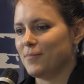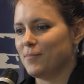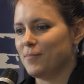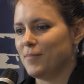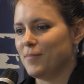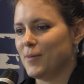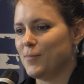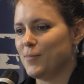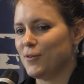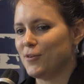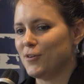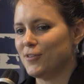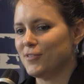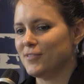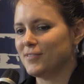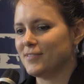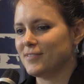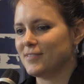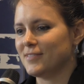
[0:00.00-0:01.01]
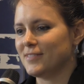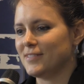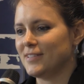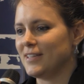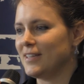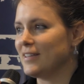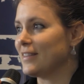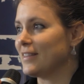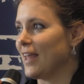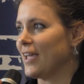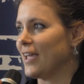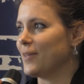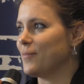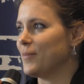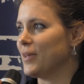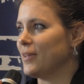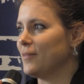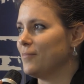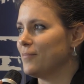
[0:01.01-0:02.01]
people didn't like
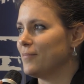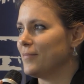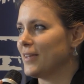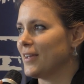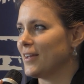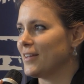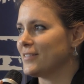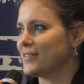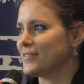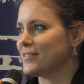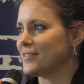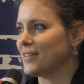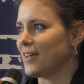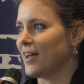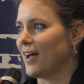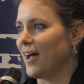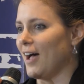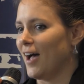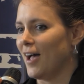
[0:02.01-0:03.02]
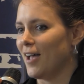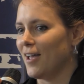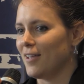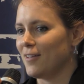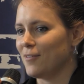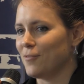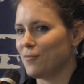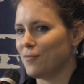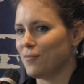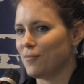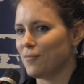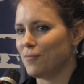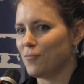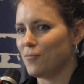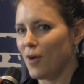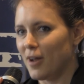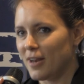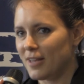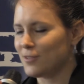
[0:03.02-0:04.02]
me because I
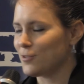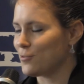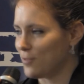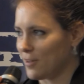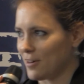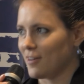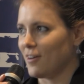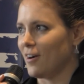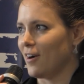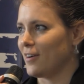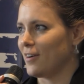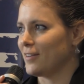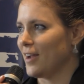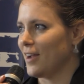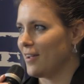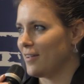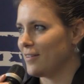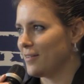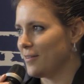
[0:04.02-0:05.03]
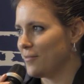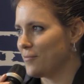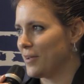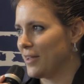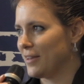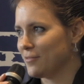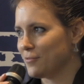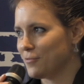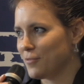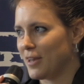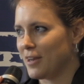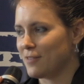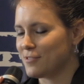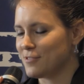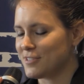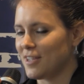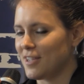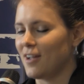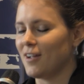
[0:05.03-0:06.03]
wanted to work hard. When I
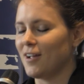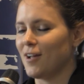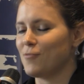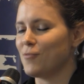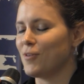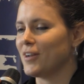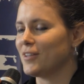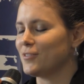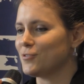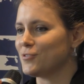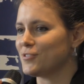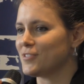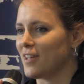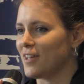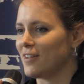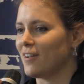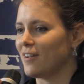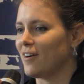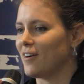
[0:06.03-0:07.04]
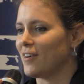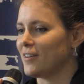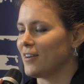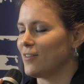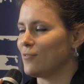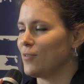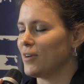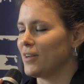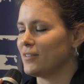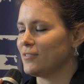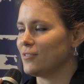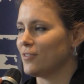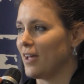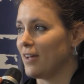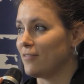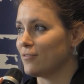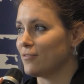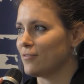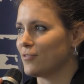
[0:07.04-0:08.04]
was younger, I wanted to study hard. I wanted to
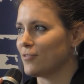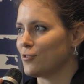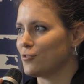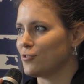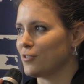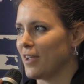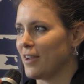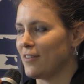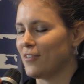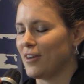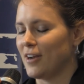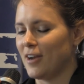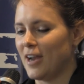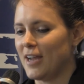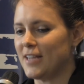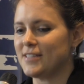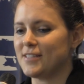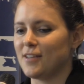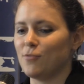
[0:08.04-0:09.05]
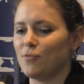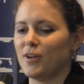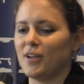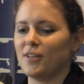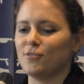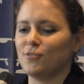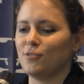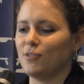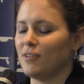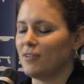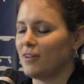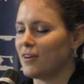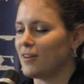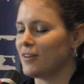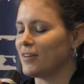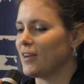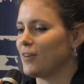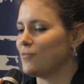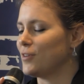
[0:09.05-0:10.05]
have good grades. I wanted to
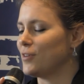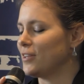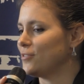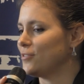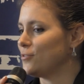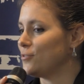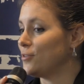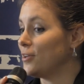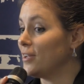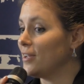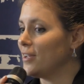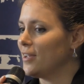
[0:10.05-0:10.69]
learn. I wanted to,